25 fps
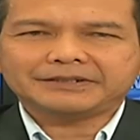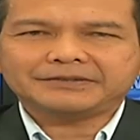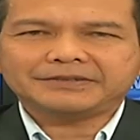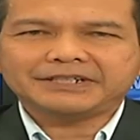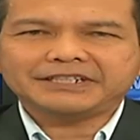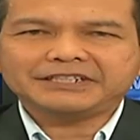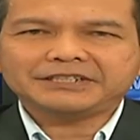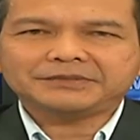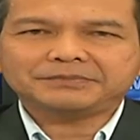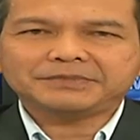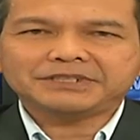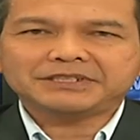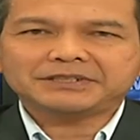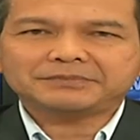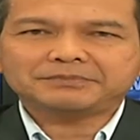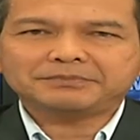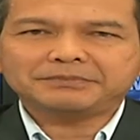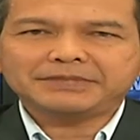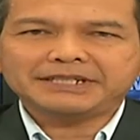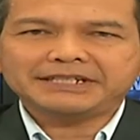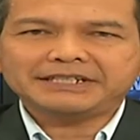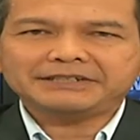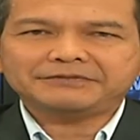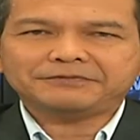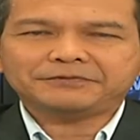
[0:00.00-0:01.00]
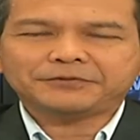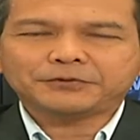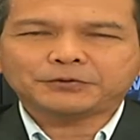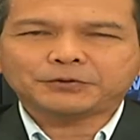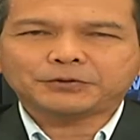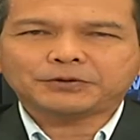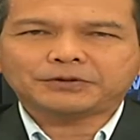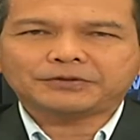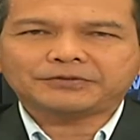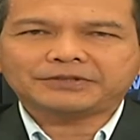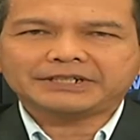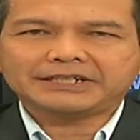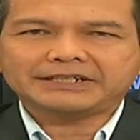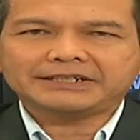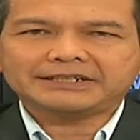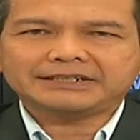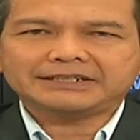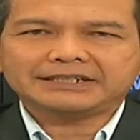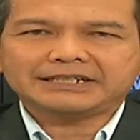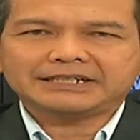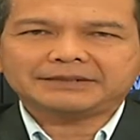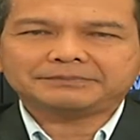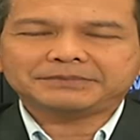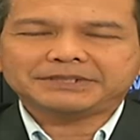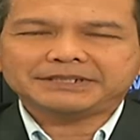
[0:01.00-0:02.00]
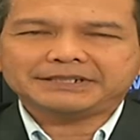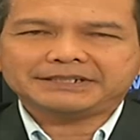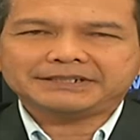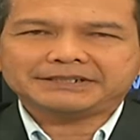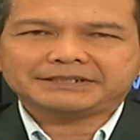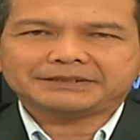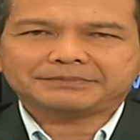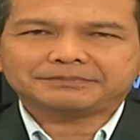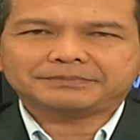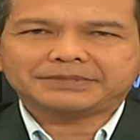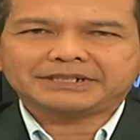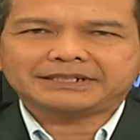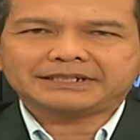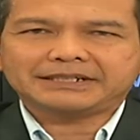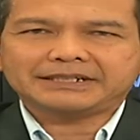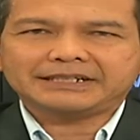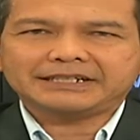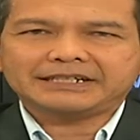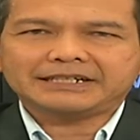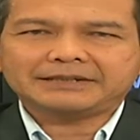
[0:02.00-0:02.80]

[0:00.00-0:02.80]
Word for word: arrangements made for regular updates by